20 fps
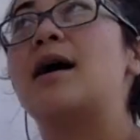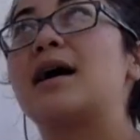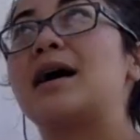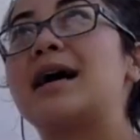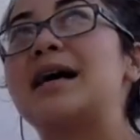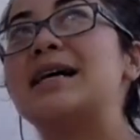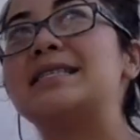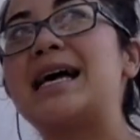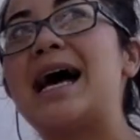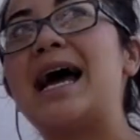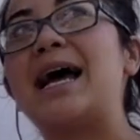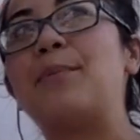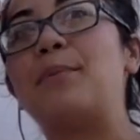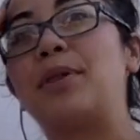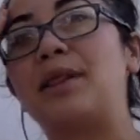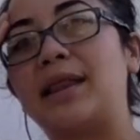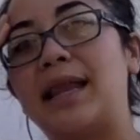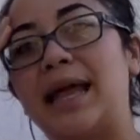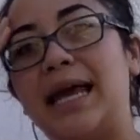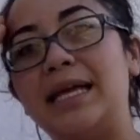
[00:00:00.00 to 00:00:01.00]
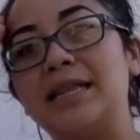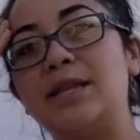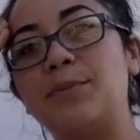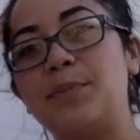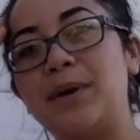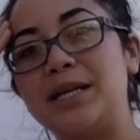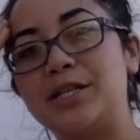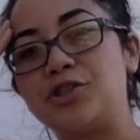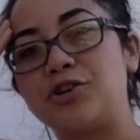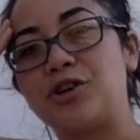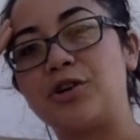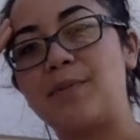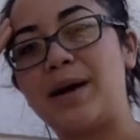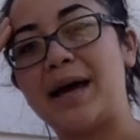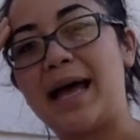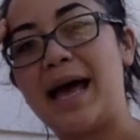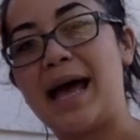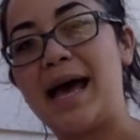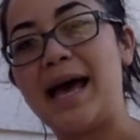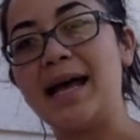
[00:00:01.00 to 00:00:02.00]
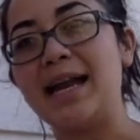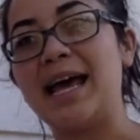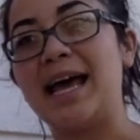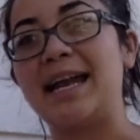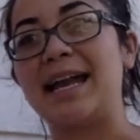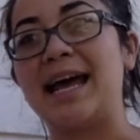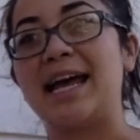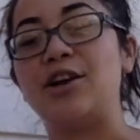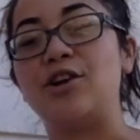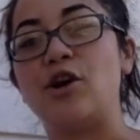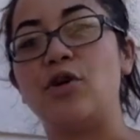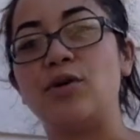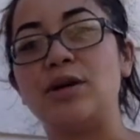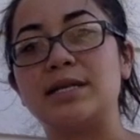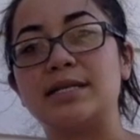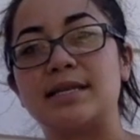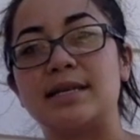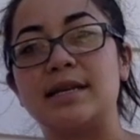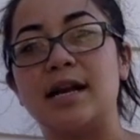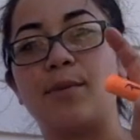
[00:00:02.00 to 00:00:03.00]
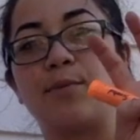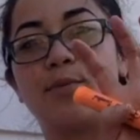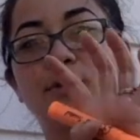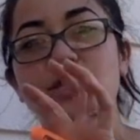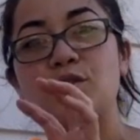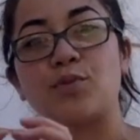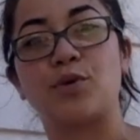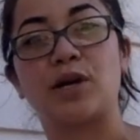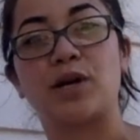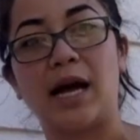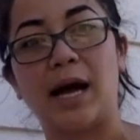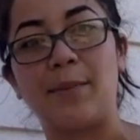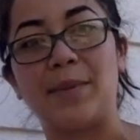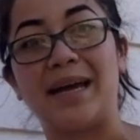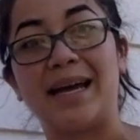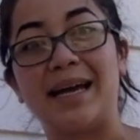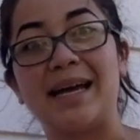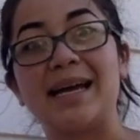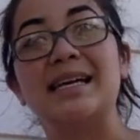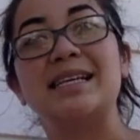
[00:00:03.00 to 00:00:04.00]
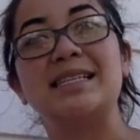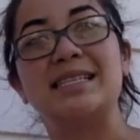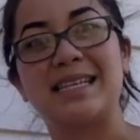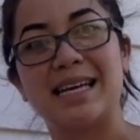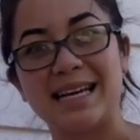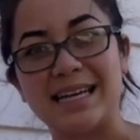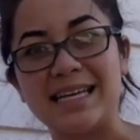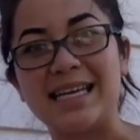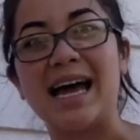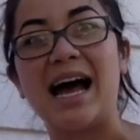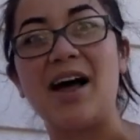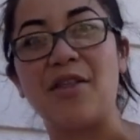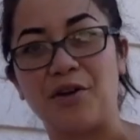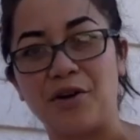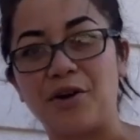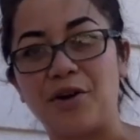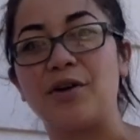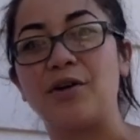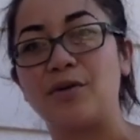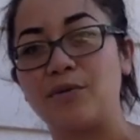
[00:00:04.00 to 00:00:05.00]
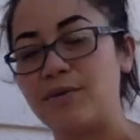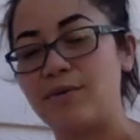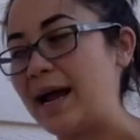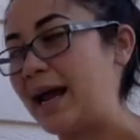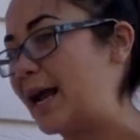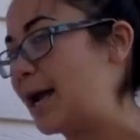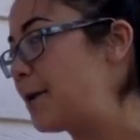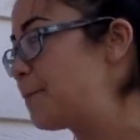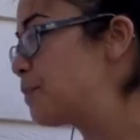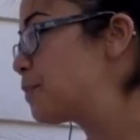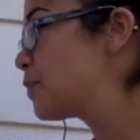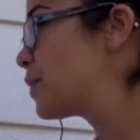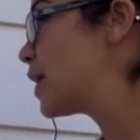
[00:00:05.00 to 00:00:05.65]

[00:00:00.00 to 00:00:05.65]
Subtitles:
Because I played the picture in my head and I noticed the numbers were coming together, right?